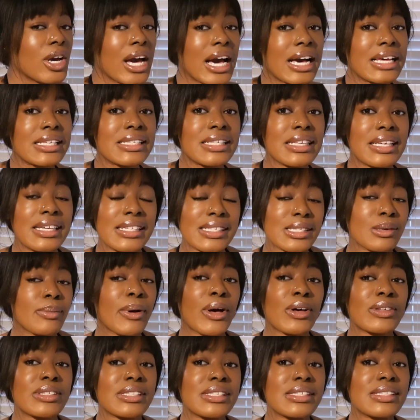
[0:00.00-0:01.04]
guys, it's
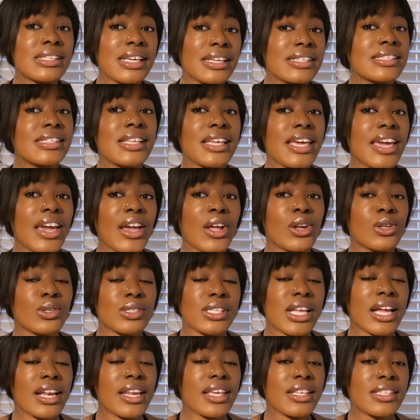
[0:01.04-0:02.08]
about 60
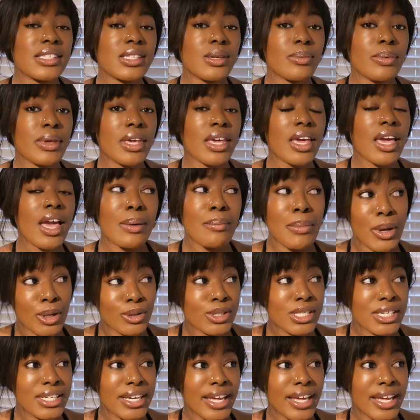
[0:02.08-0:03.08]
candles that need to be melted